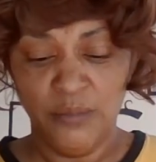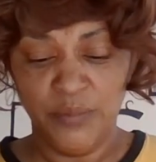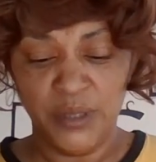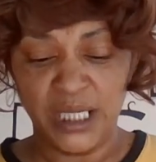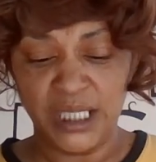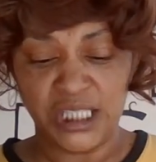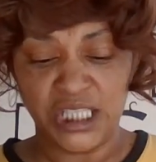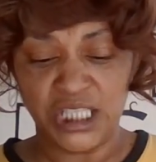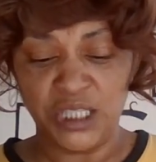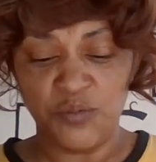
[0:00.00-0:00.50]

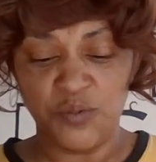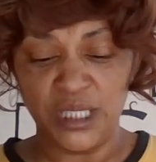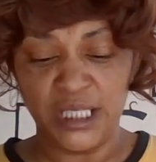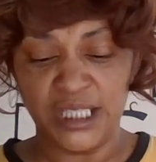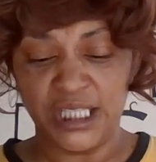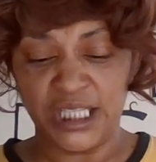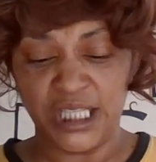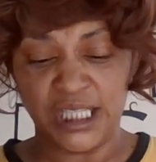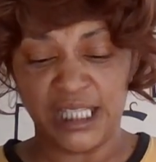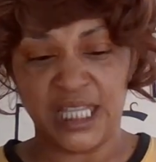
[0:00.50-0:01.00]
because she
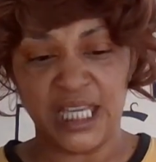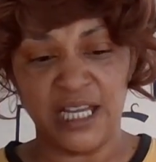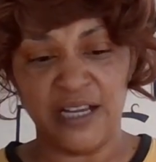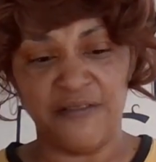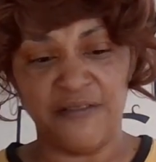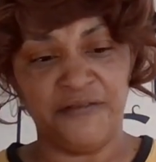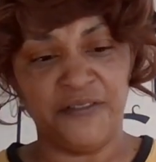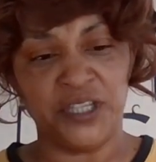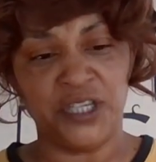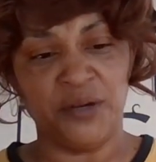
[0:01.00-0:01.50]
really just
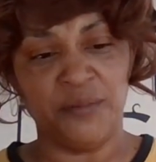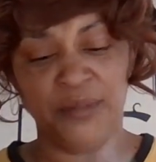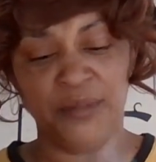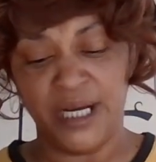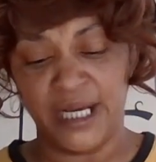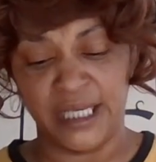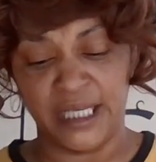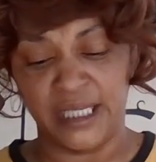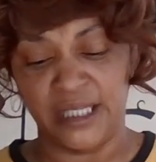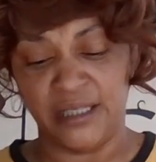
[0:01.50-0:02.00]
there for your
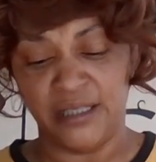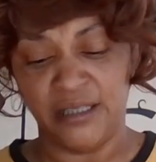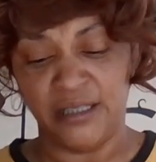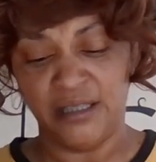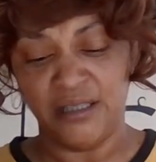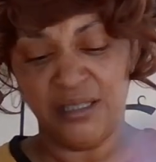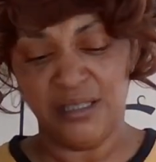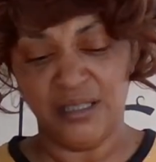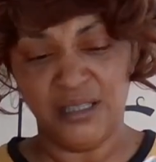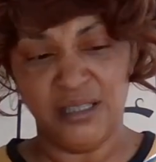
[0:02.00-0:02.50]
money.
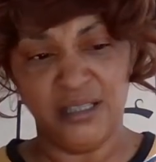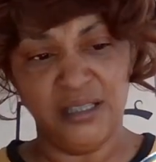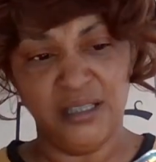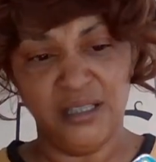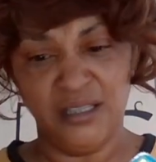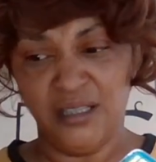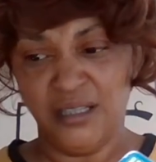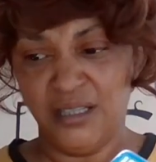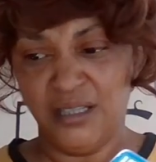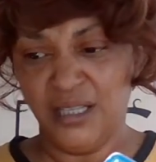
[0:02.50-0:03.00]

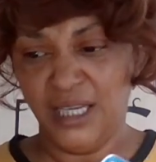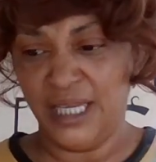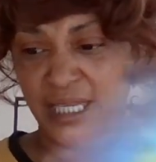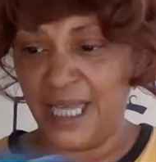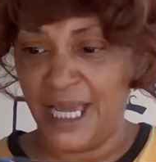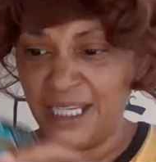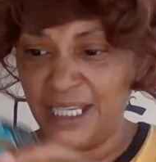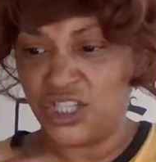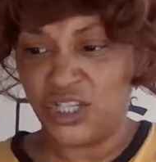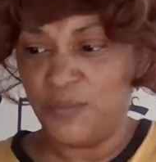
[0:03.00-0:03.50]

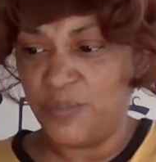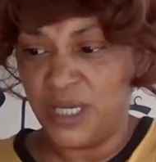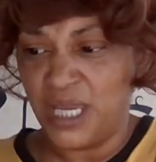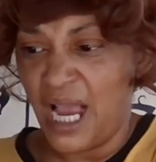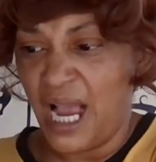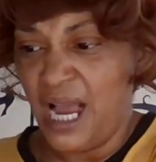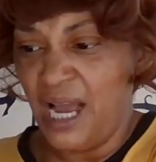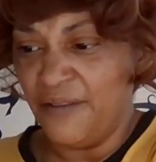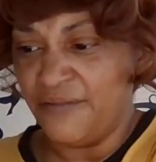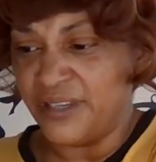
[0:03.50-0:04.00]
And that should
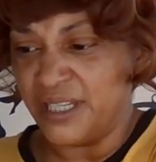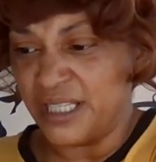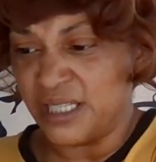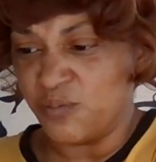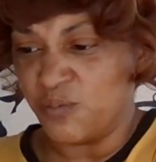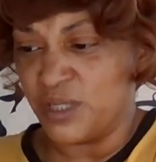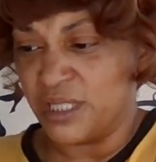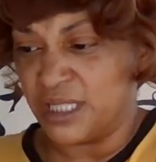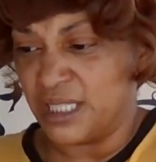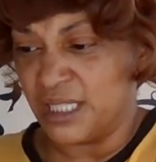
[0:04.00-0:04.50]
be
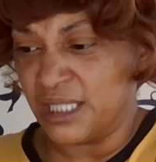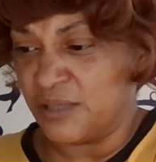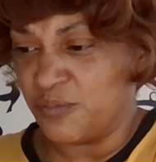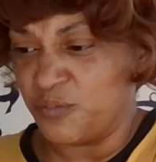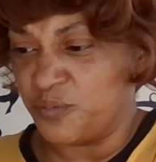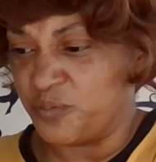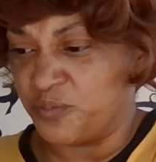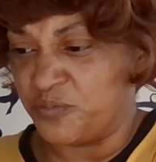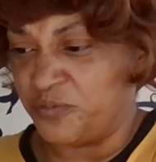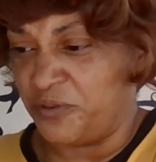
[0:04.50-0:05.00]
obvious with this.
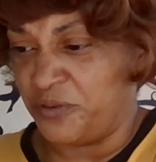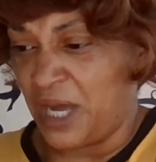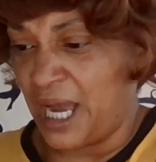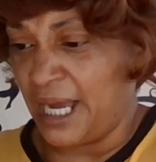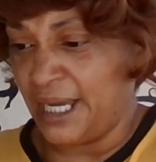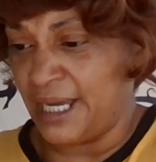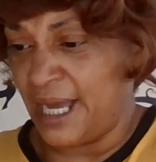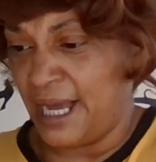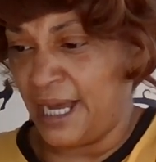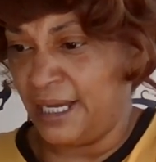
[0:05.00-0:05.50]

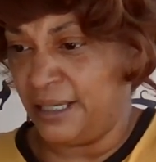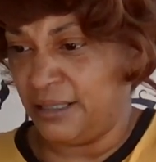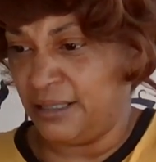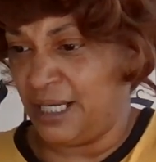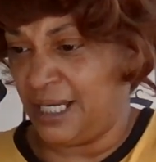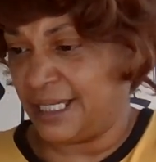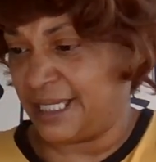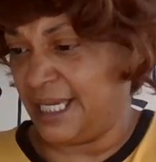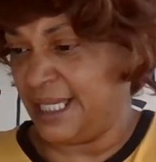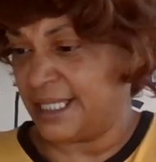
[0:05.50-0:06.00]
I,
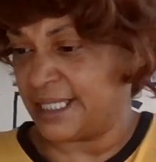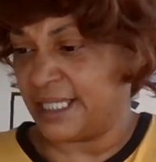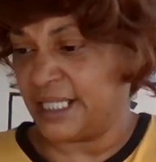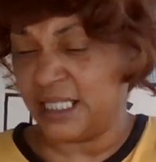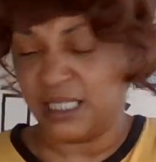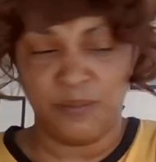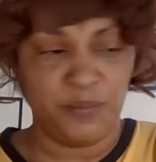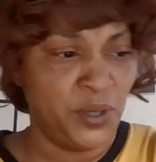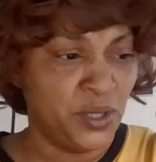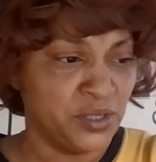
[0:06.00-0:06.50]
I, I guess
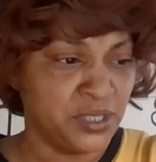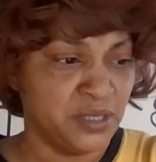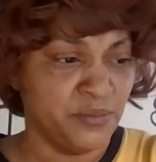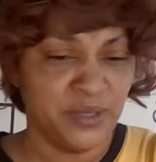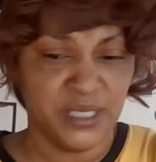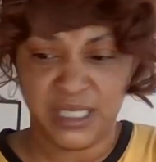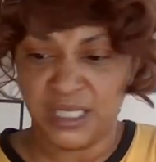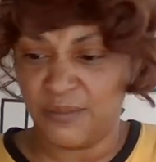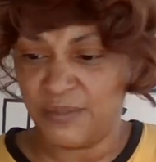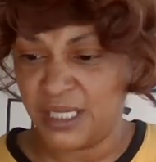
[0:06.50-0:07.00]
this supposed to
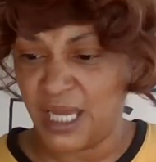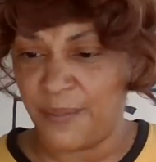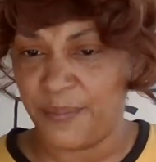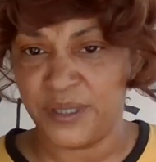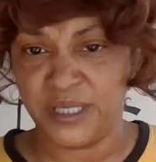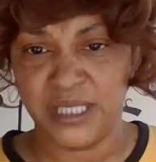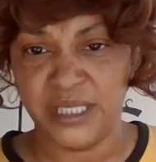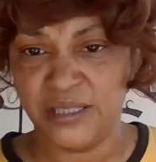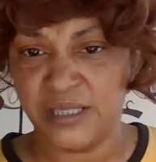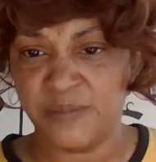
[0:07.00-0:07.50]
be some type
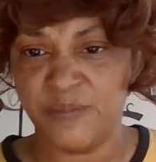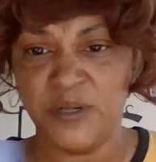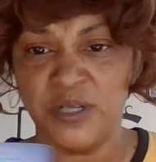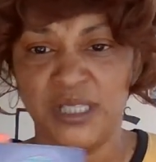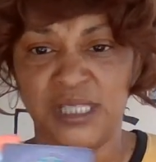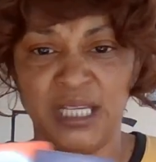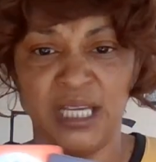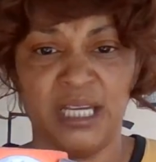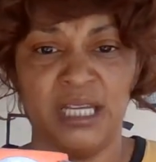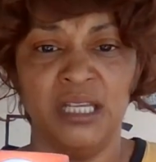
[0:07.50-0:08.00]
of deal.
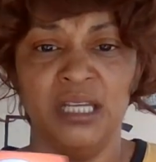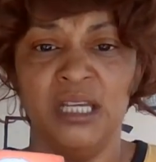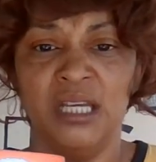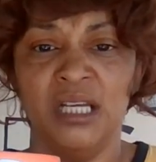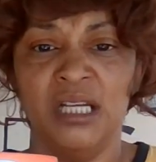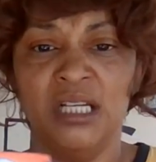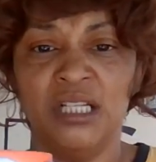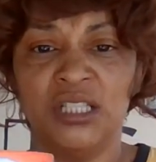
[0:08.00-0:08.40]
Spirit said,